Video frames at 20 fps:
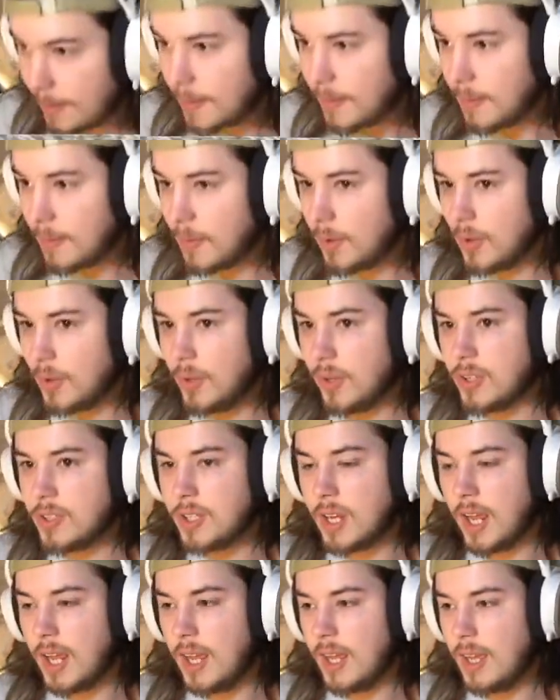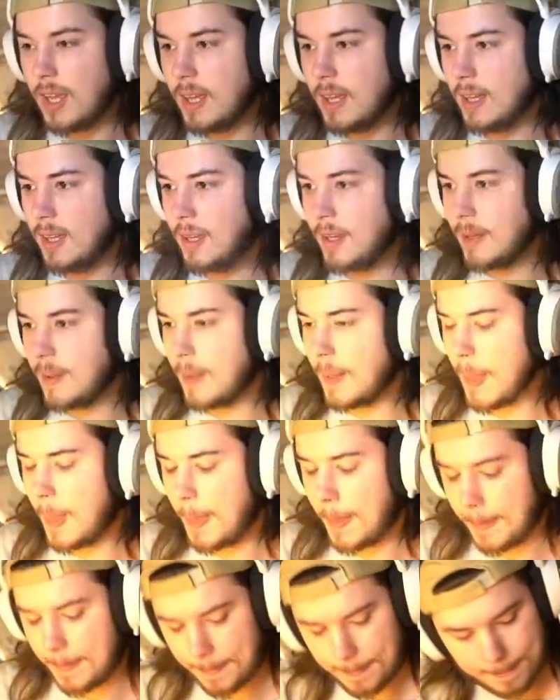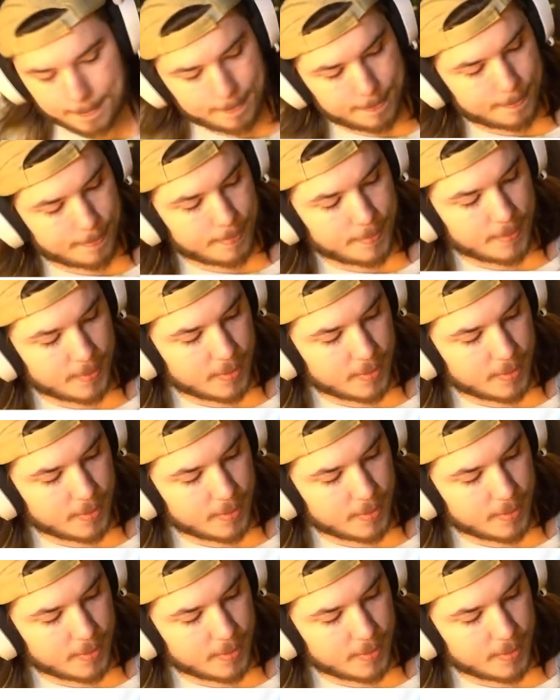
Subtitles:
not in the base game, and so I'm trying to do everything that's